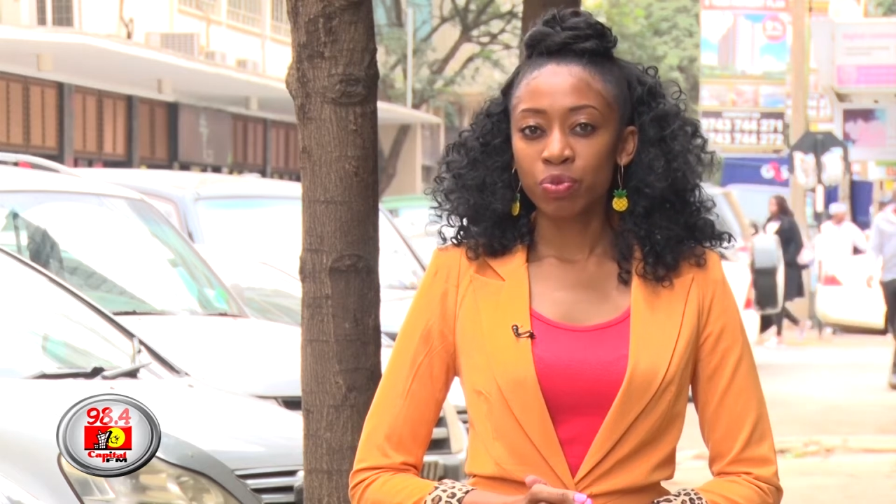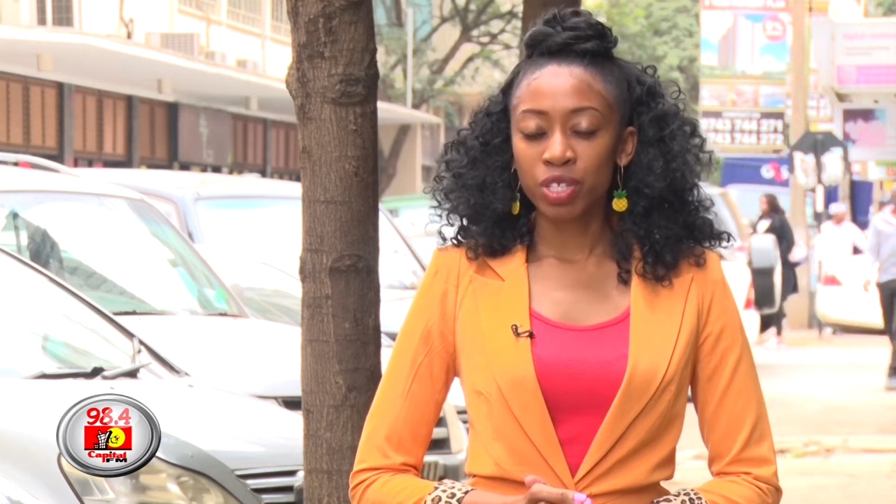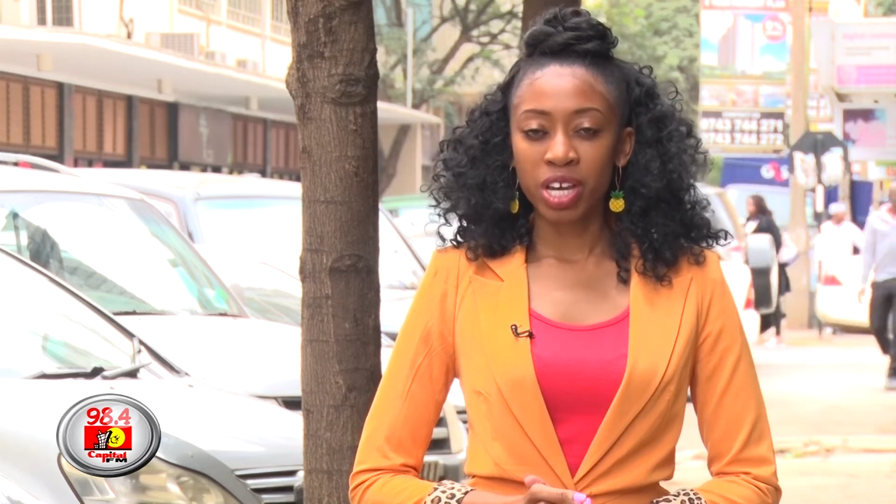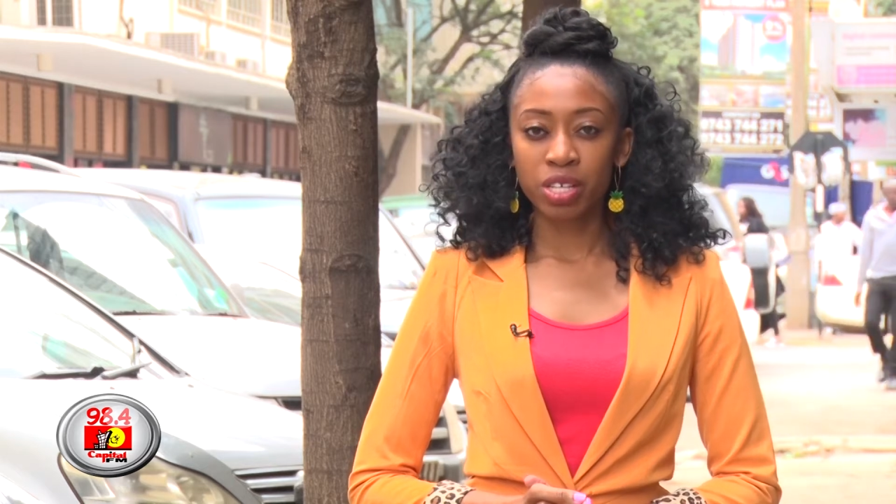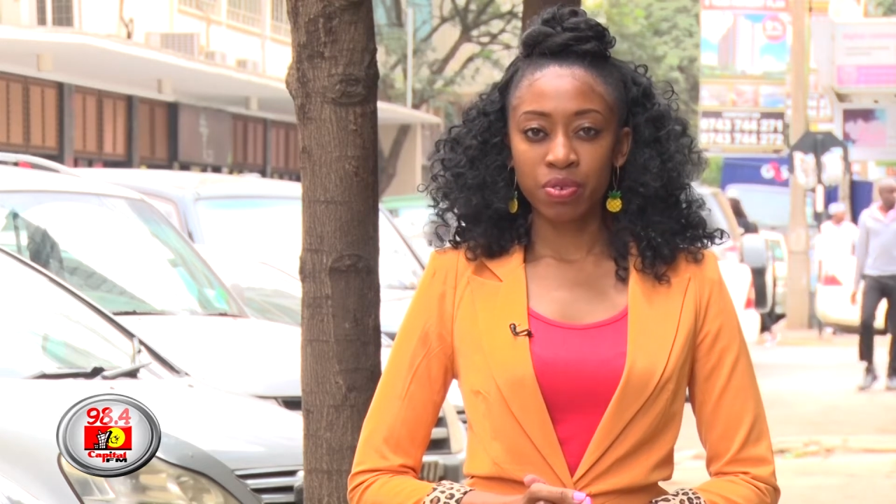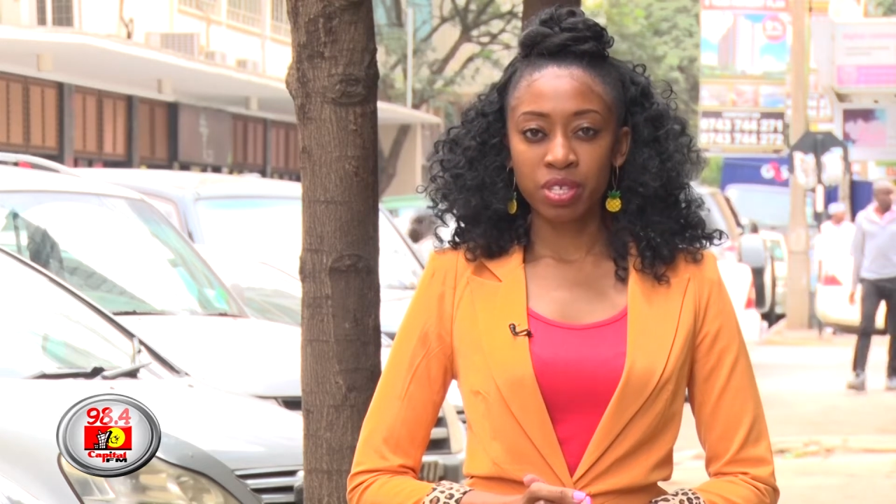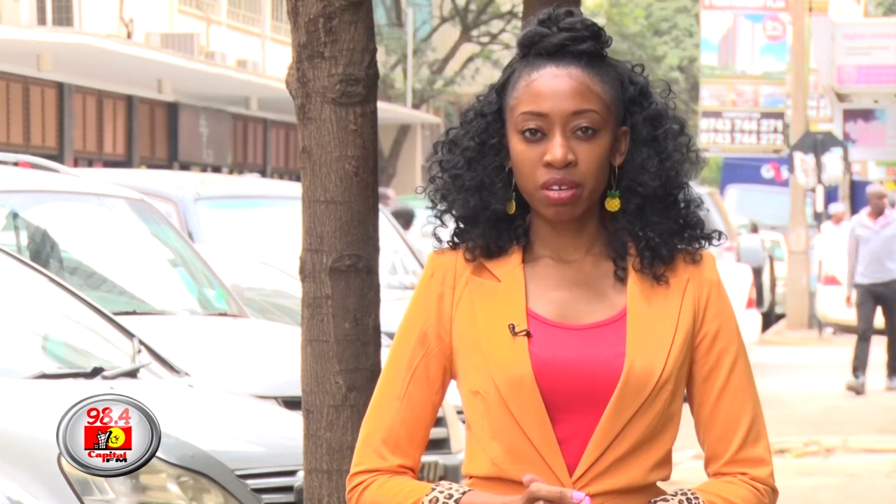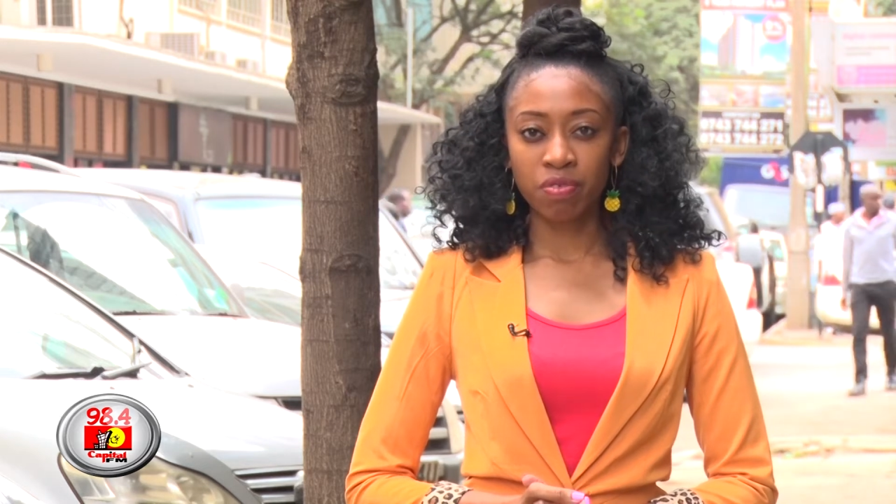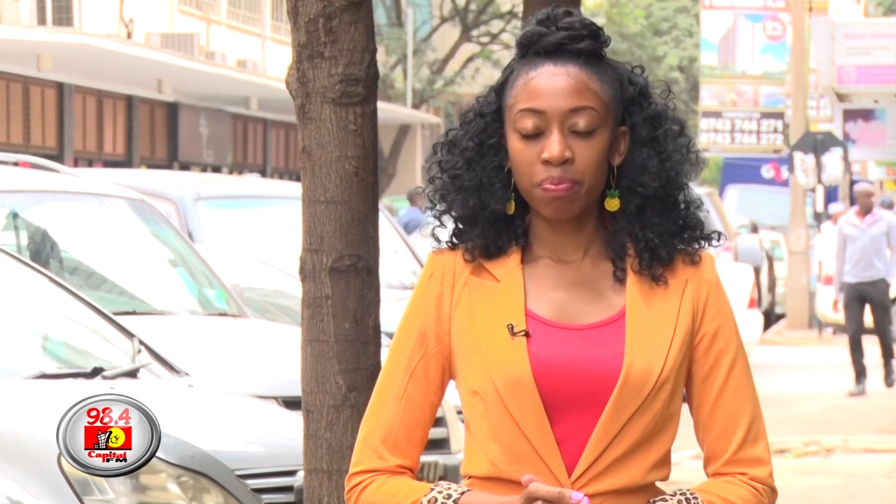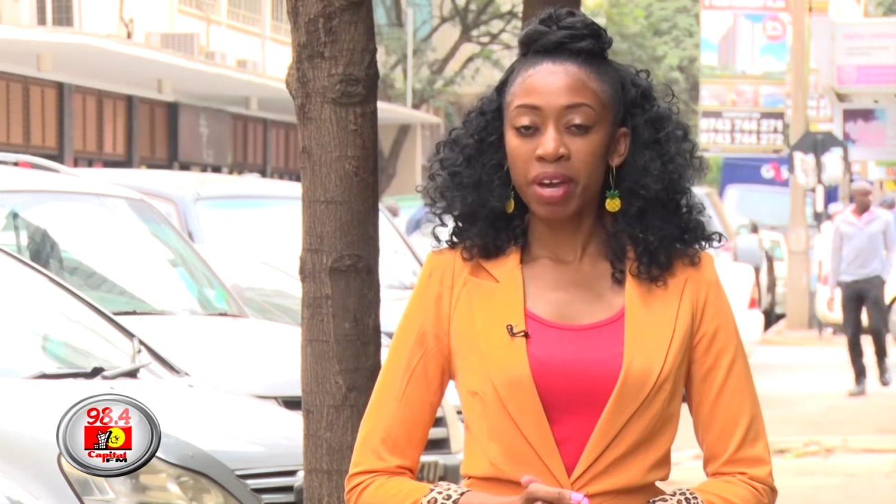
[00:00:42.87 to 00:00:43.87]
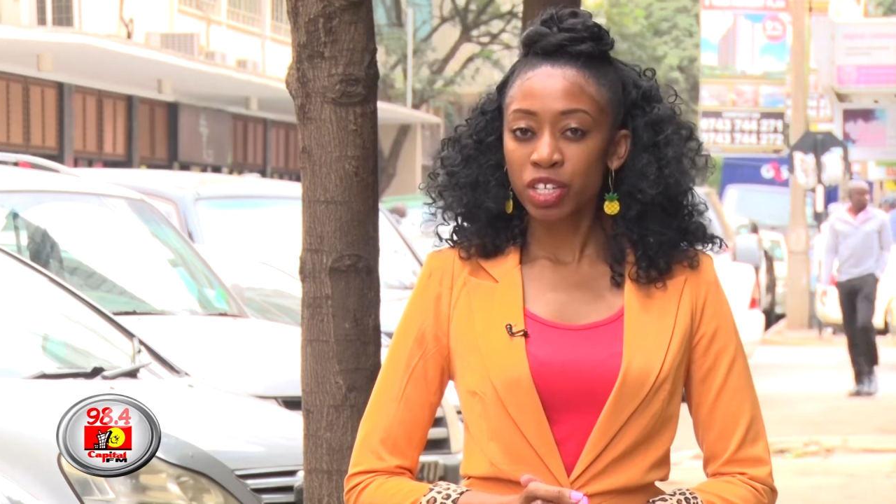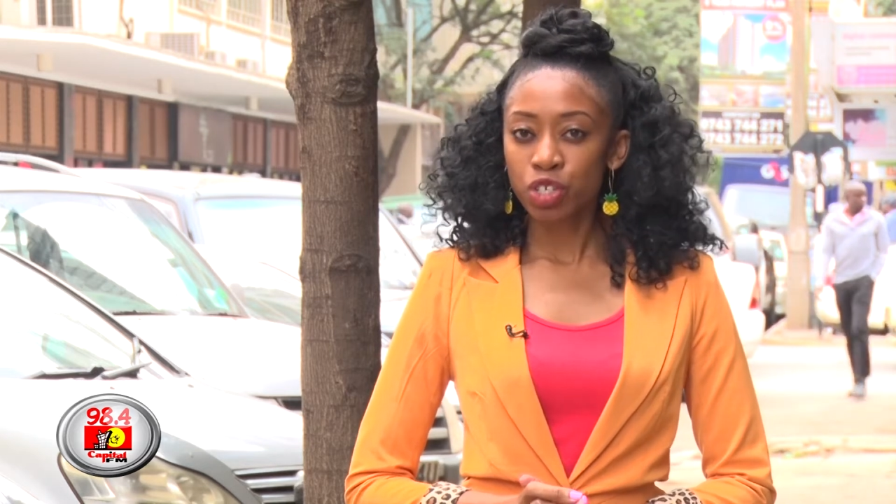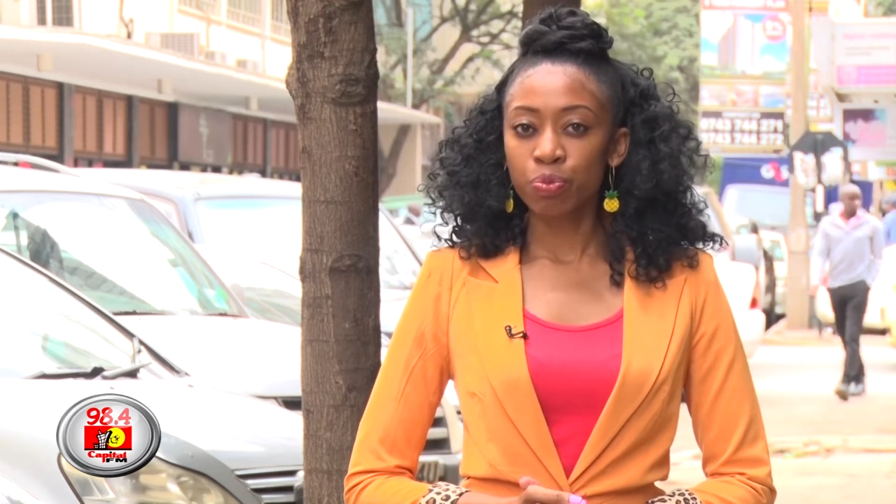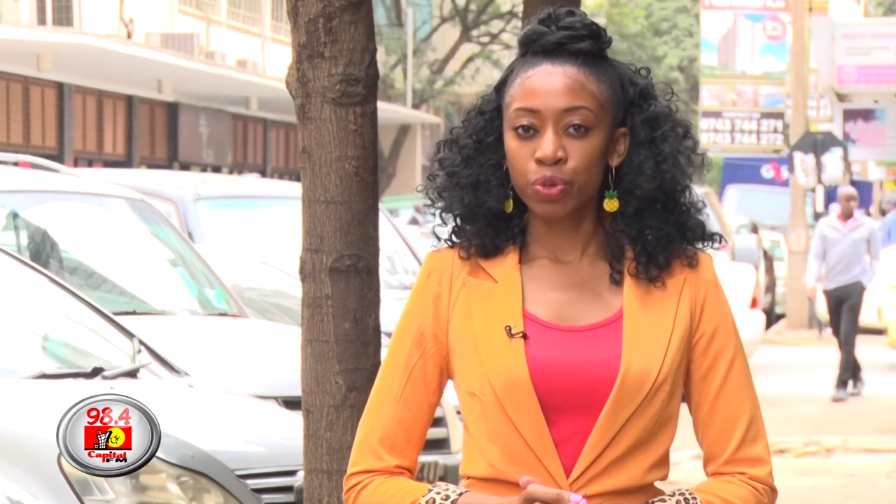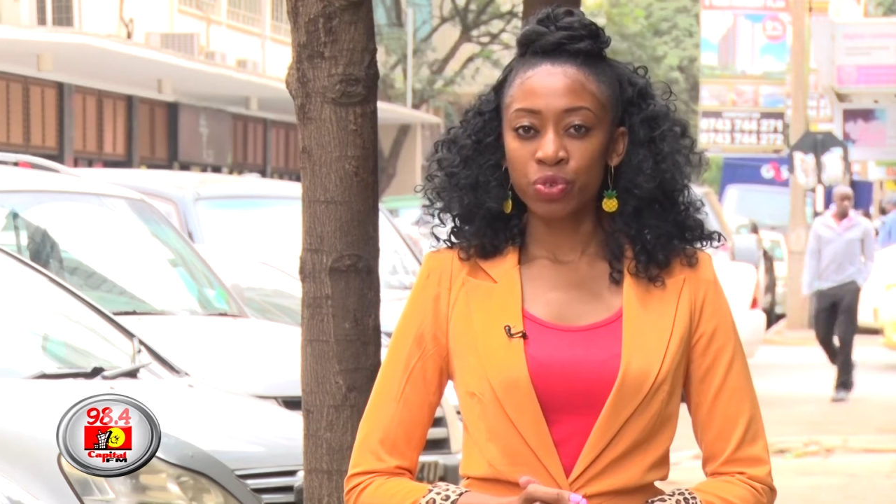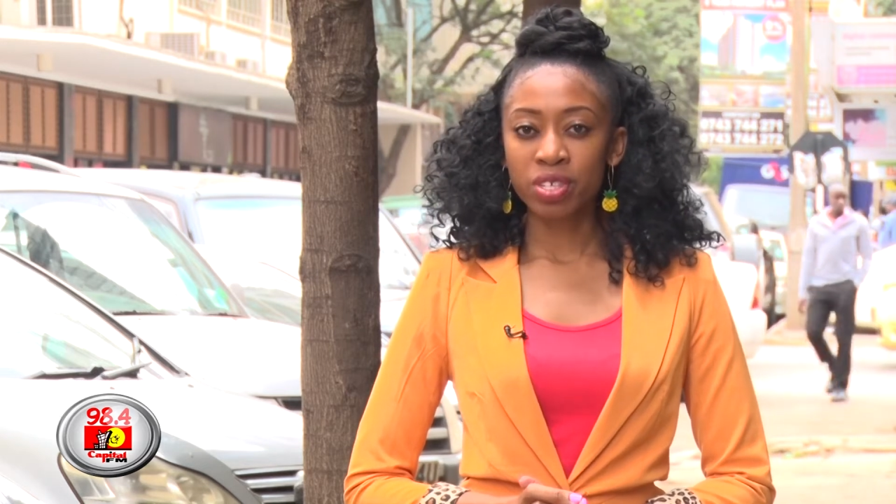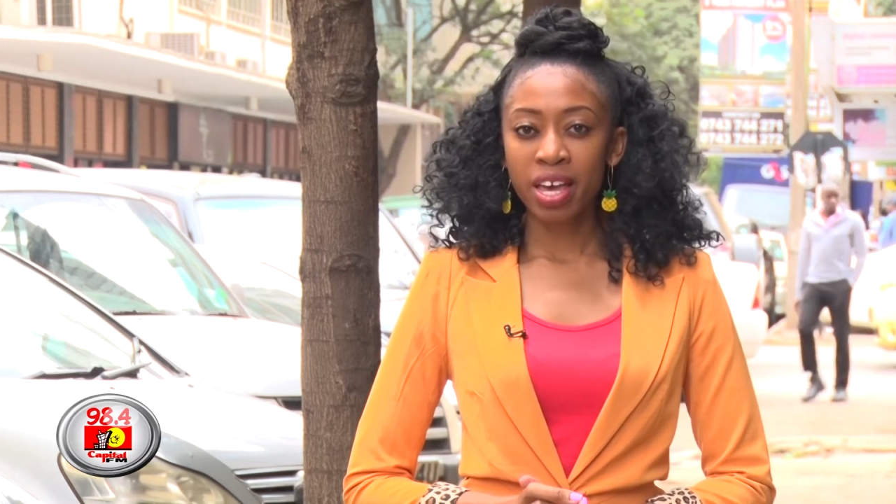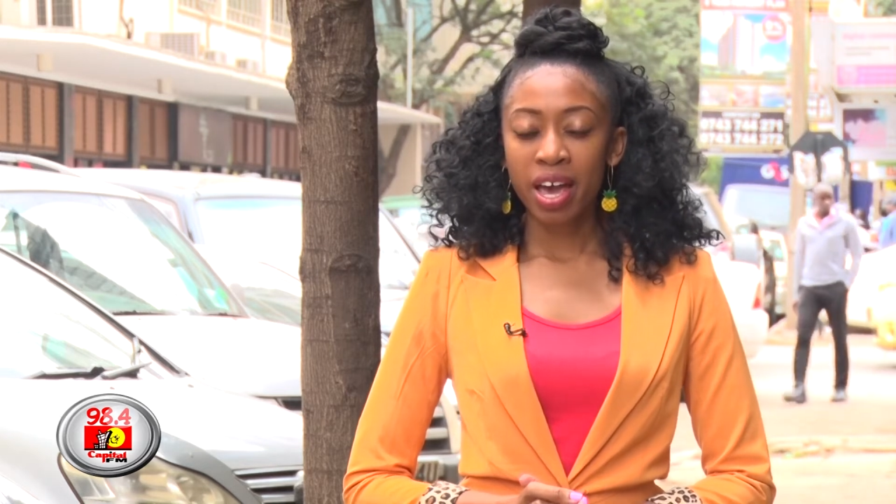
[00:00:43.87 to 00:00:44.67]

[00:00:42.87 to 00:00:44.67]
which has received a major boost